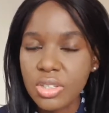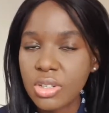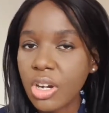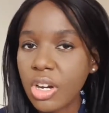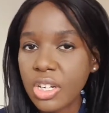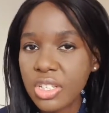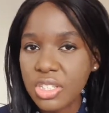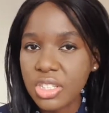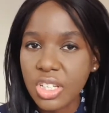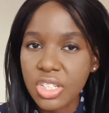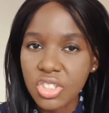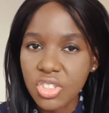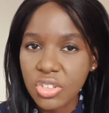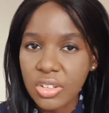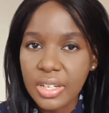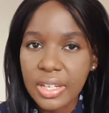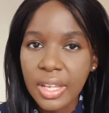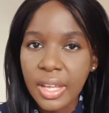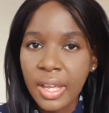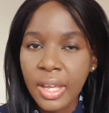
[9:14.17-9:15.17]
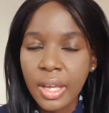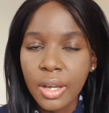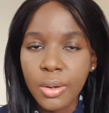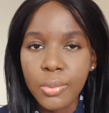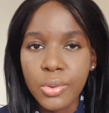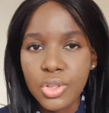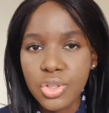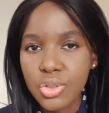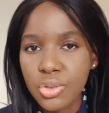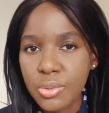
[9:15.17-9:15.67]
To our surgery,
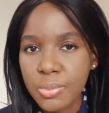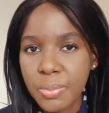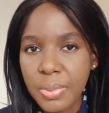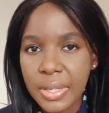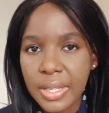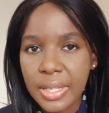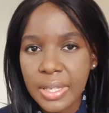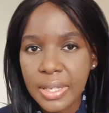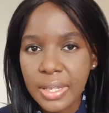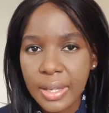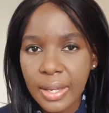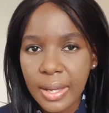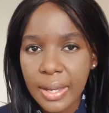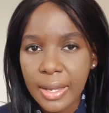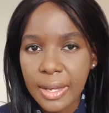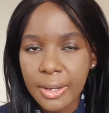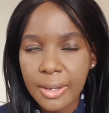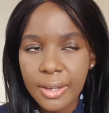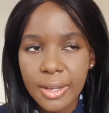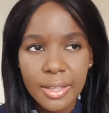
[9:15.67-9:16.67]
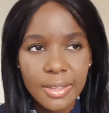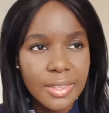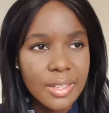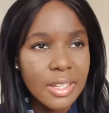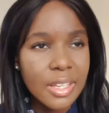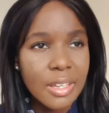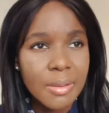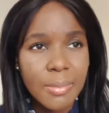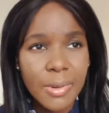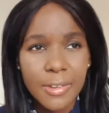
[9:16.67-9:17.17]
which would be, uh, I
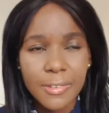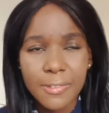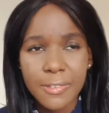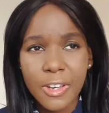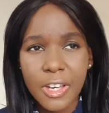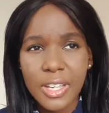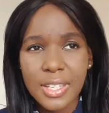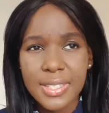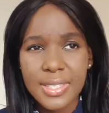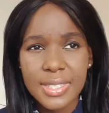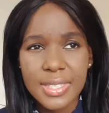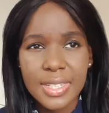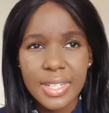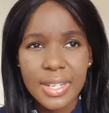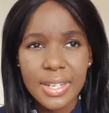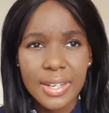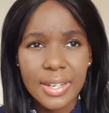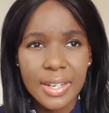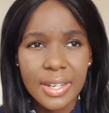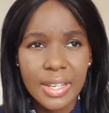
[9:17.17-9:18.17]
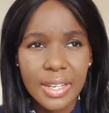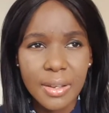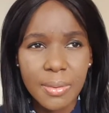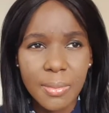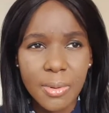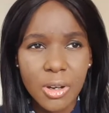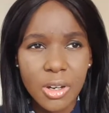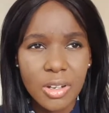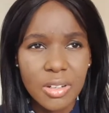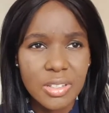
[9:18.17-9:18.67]
think in my first year, it
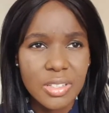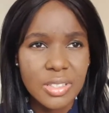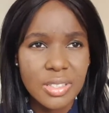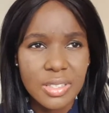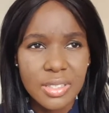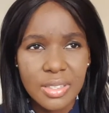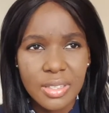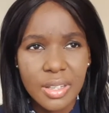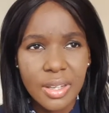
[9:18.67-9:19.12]
was